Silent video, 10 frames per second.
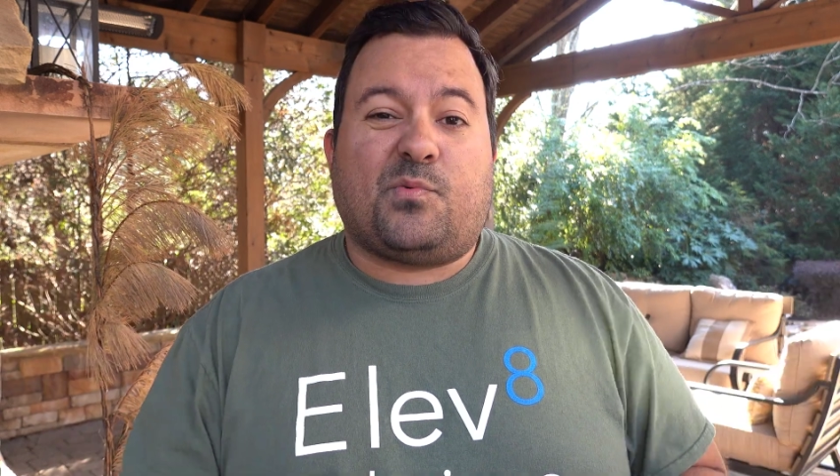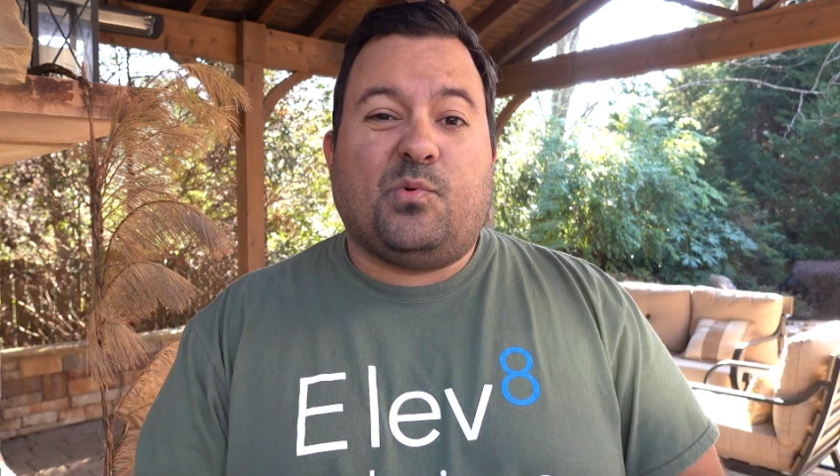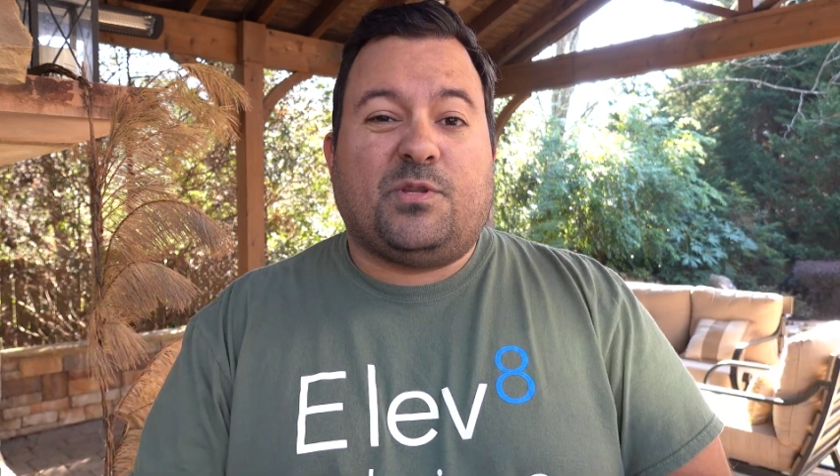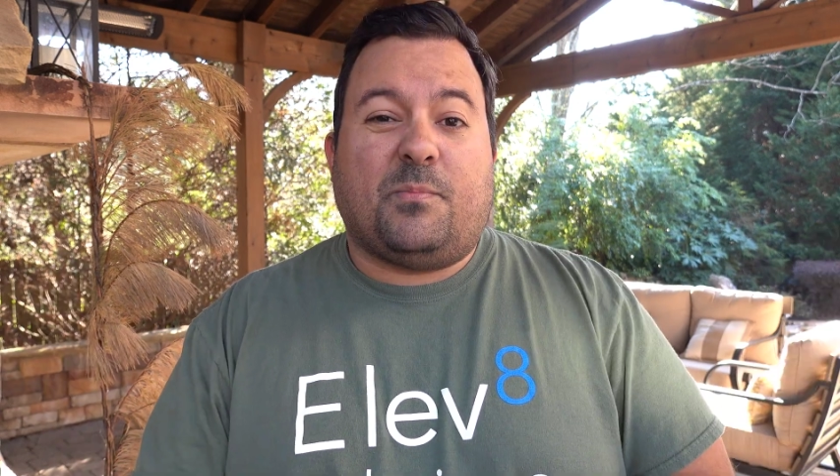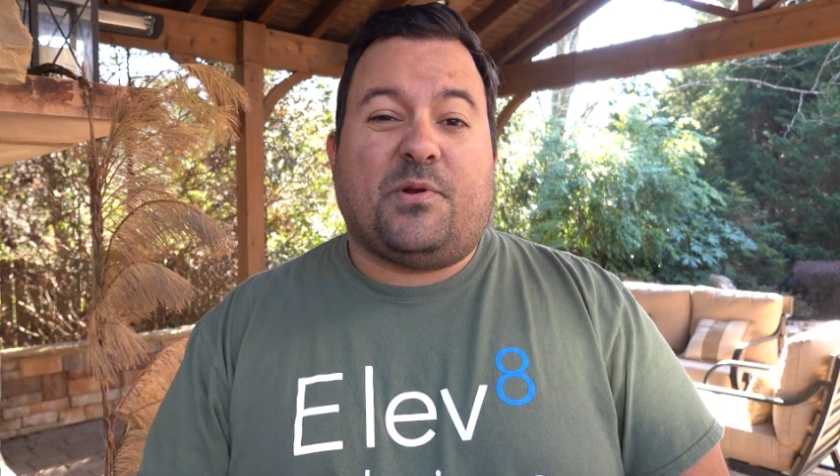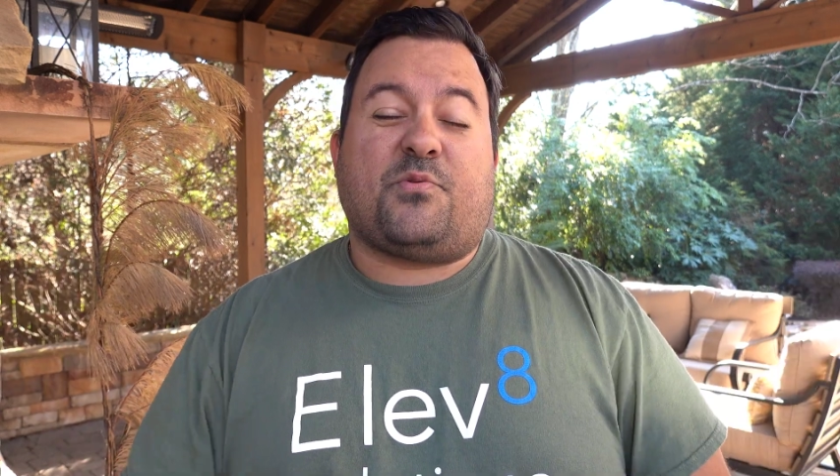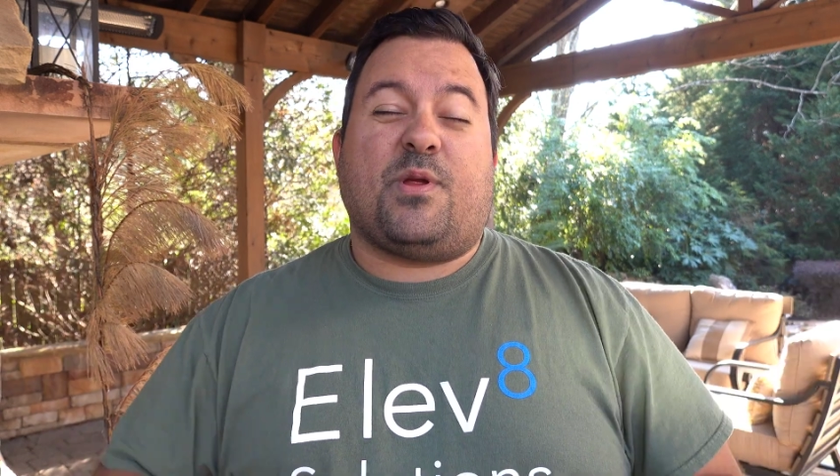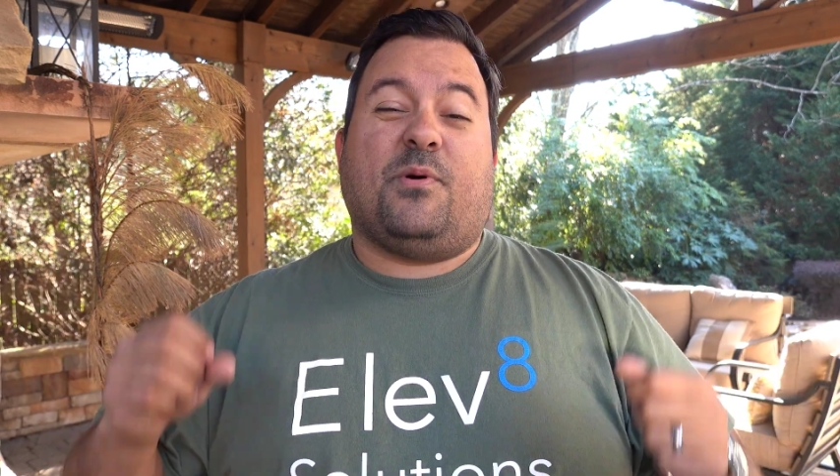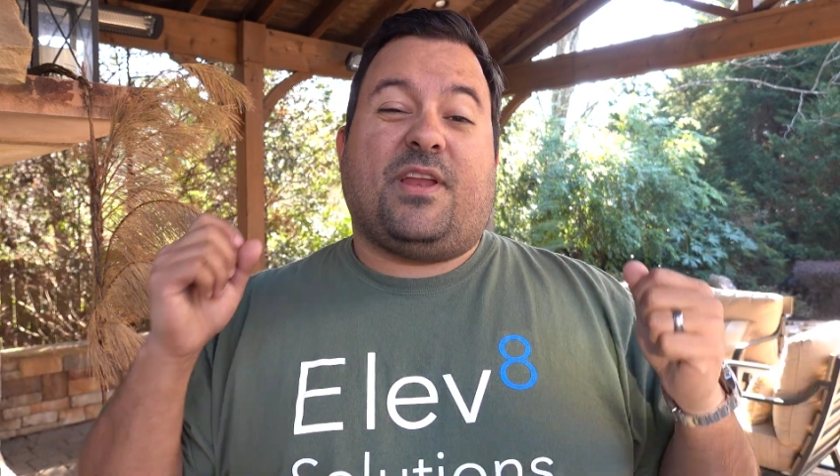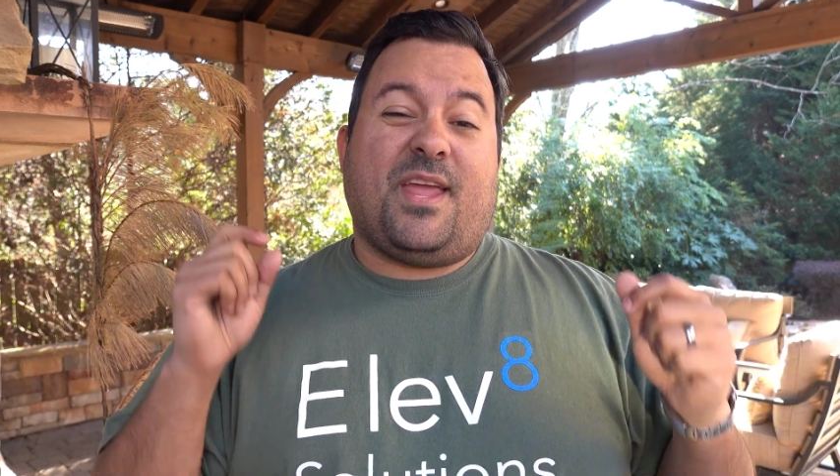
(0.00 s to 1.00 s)
rule number 3,
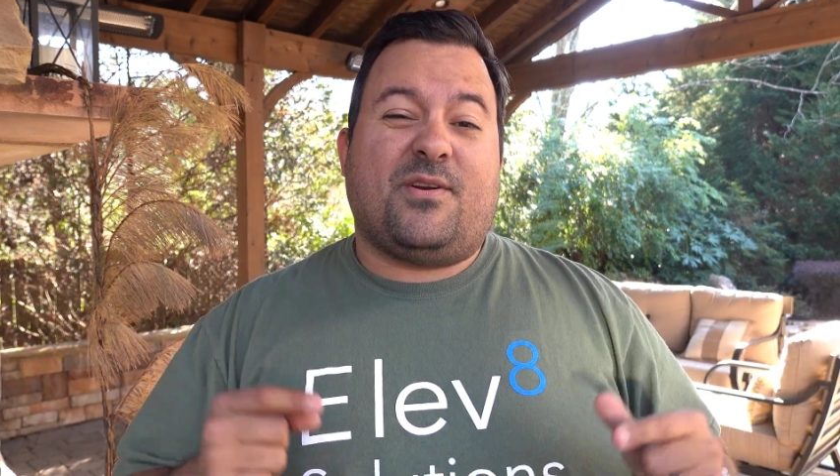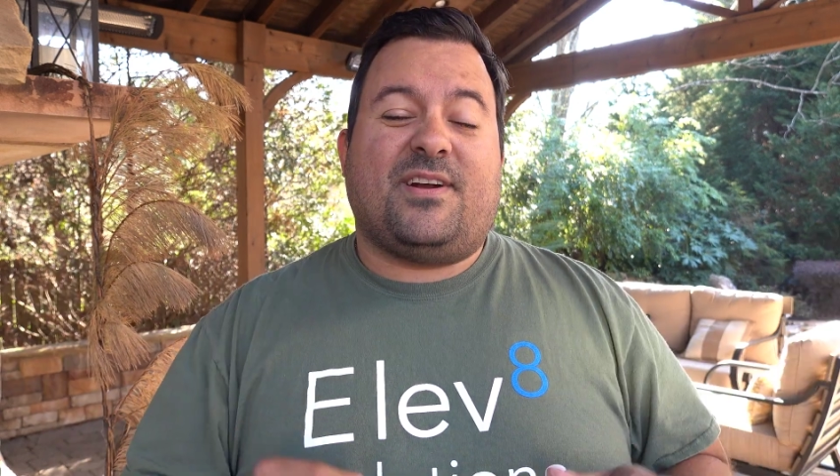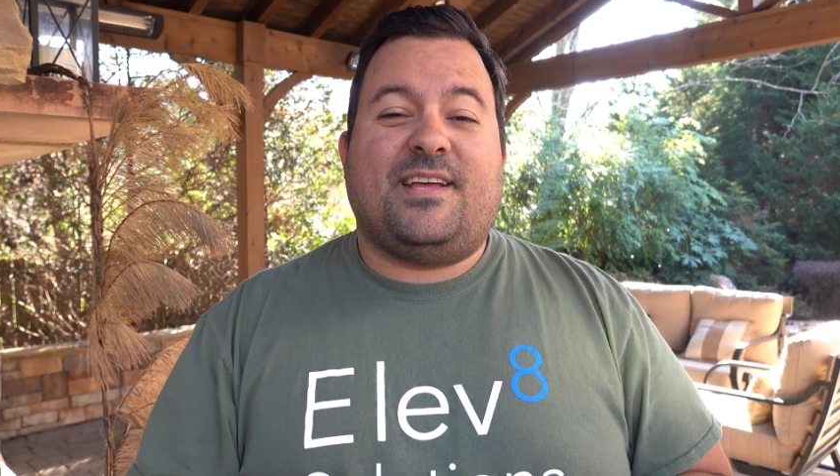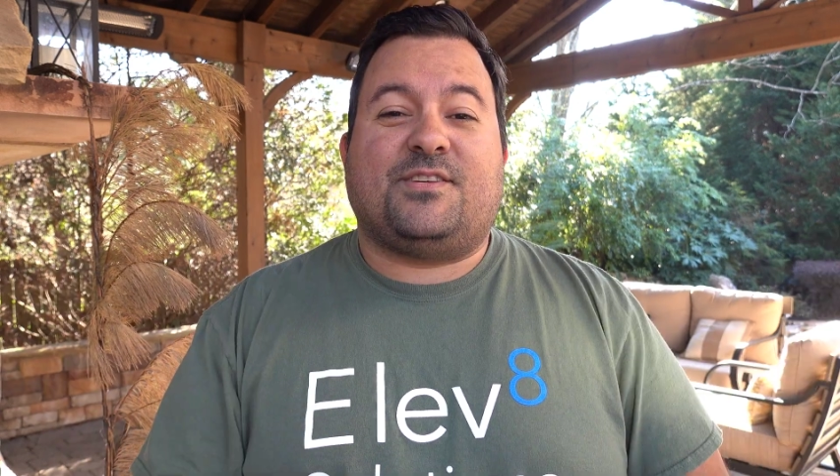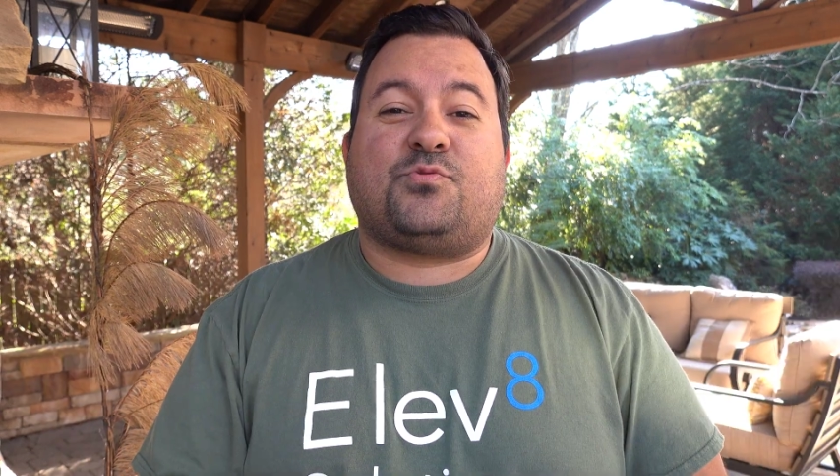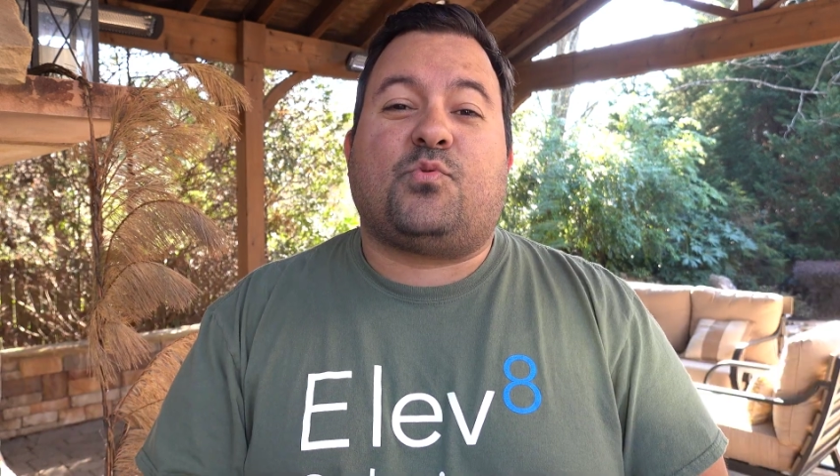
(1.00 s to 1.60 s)
but here it is.